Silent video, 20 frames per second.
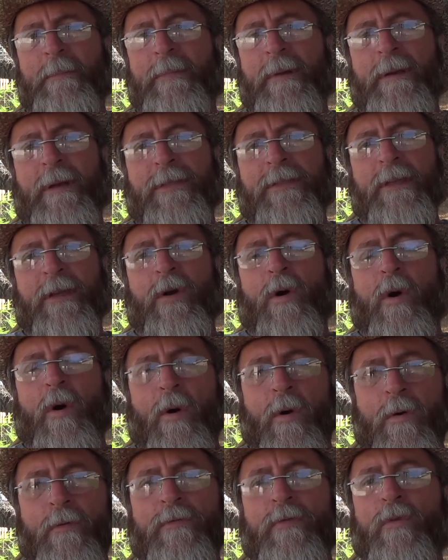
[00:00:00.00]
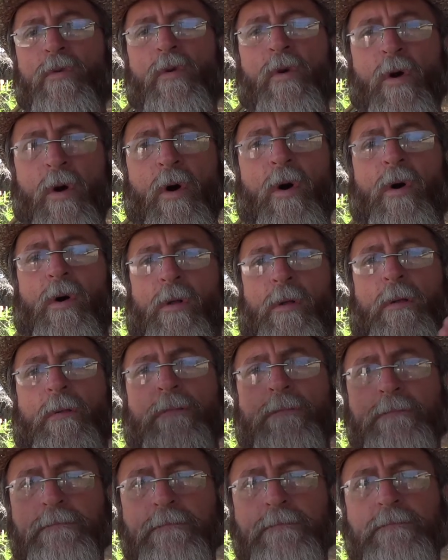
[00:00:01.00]
But I think overall,
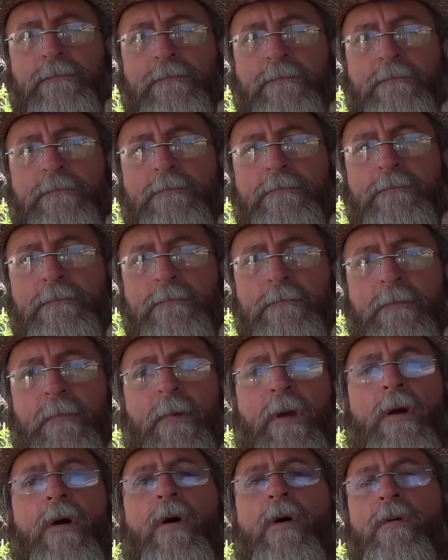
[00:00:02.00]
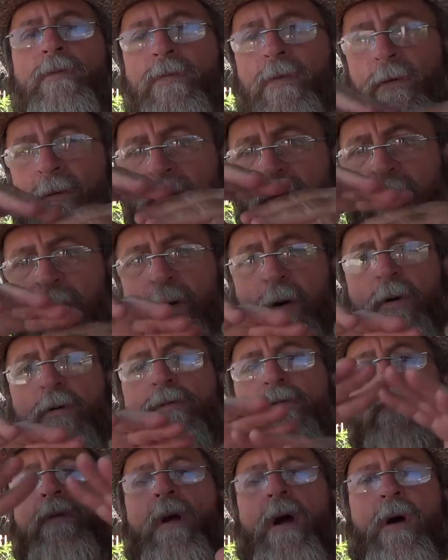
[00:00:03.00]
over
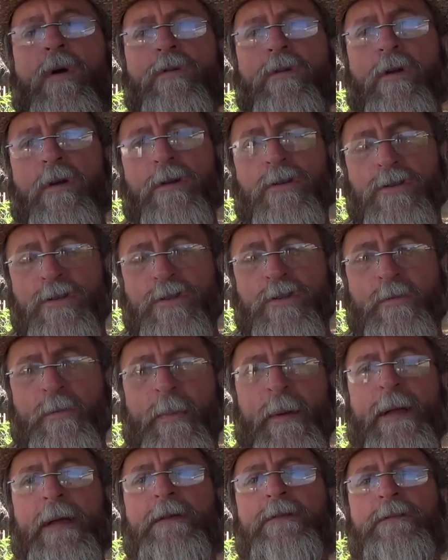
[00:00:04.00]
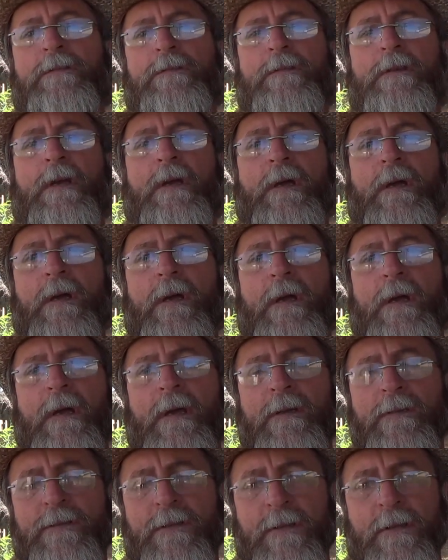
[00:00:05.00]
overall, your expense
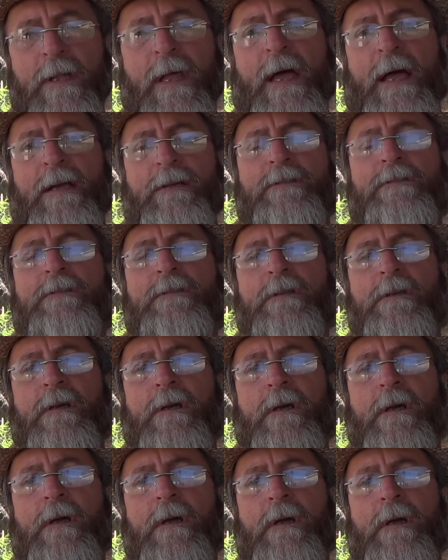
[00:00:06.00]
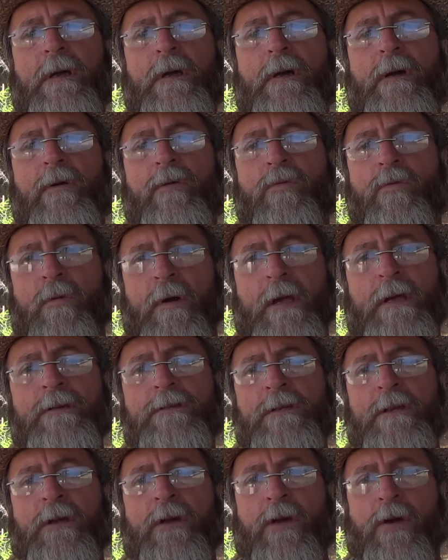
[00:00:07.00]
is less
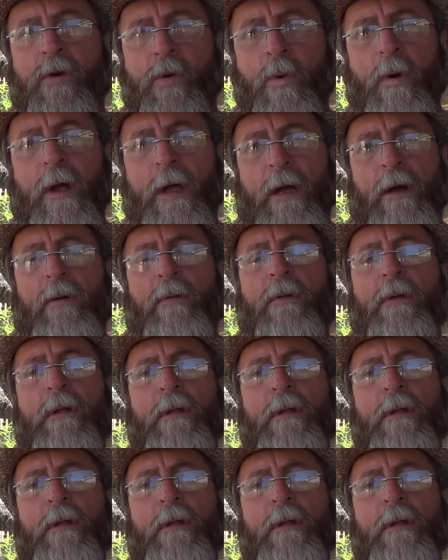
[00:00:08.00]
raising quail